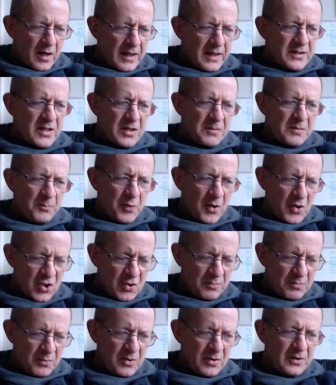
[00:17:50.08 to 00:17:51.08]
is it
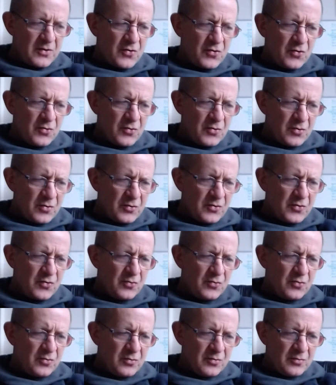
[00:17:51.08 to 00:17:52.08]
possible
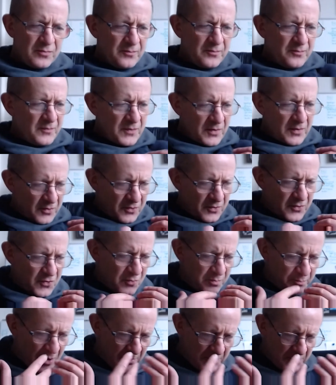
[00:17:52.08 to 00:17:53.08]
to
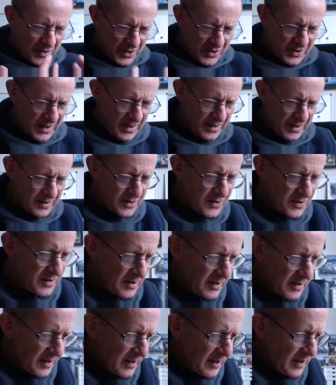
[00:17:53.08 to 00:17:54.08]
publicize
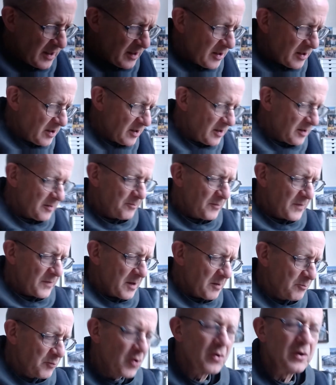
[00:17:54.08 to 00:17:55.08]

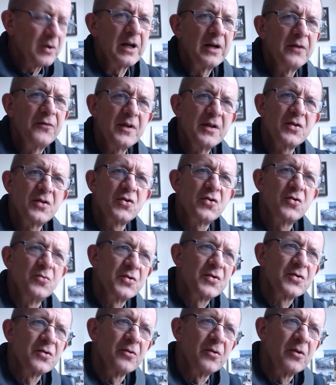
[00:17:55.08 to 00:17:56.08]
pro-life
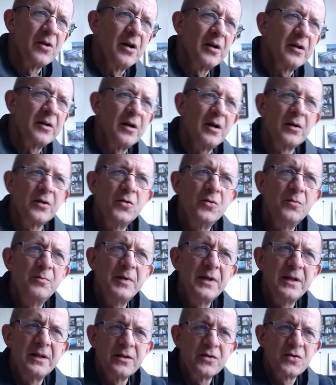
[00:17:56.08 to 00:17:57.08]
issues, or are you
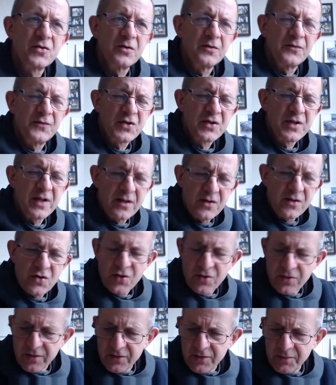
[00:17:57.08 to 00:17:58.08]
being sort of
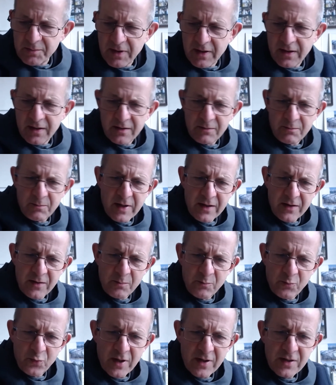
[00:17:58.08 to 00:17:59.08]
censored by the
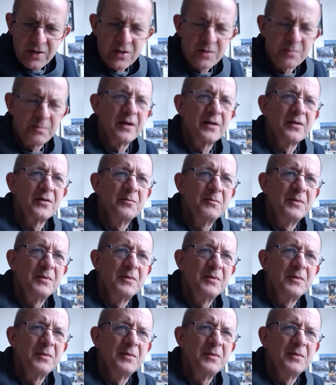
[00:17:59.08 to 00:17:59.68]
press, by the